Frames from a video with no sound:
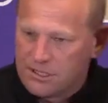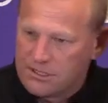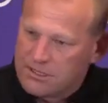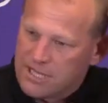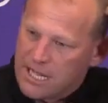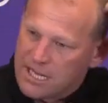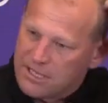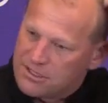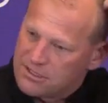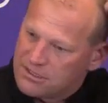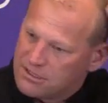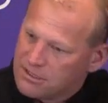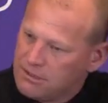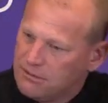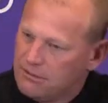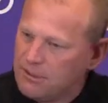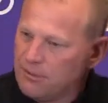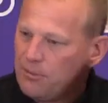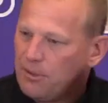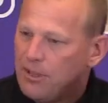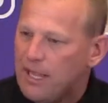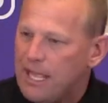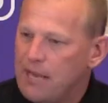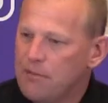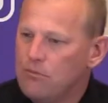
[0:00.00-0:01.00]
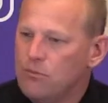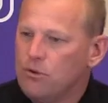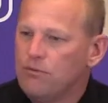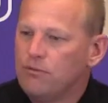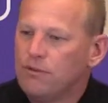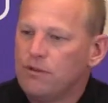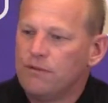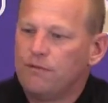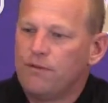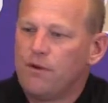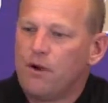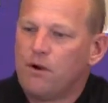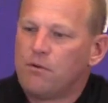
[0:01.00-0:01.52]
that's the plan
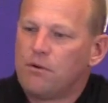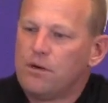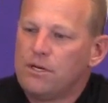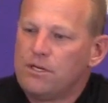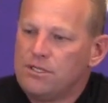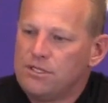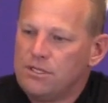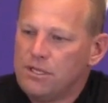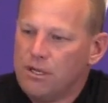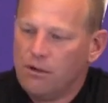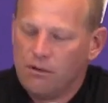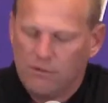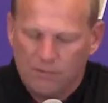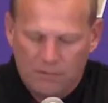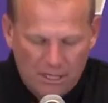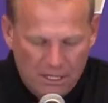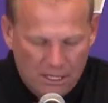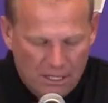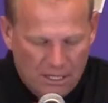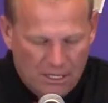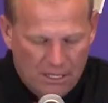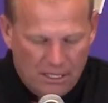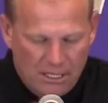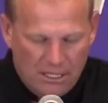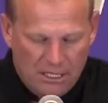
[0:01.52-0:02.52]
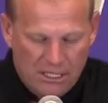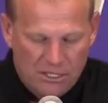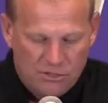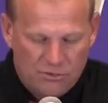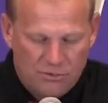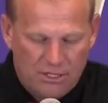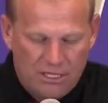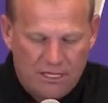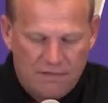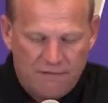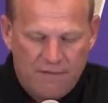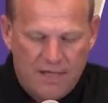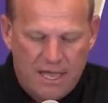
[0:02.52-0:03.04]
moving forward. So he's
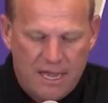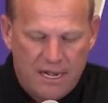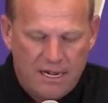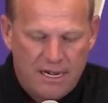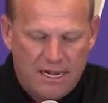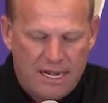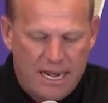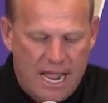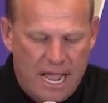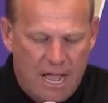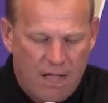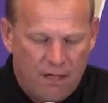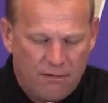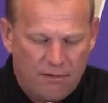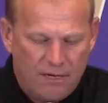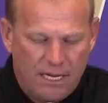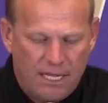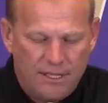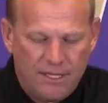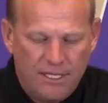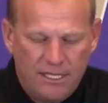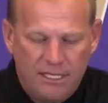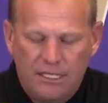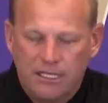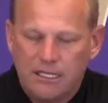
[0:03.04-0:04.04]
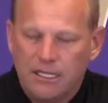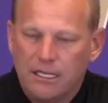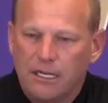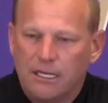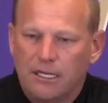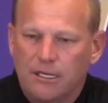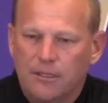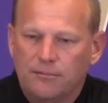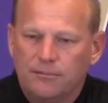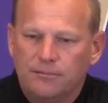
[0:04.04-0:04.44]
really vetted it out, and I think,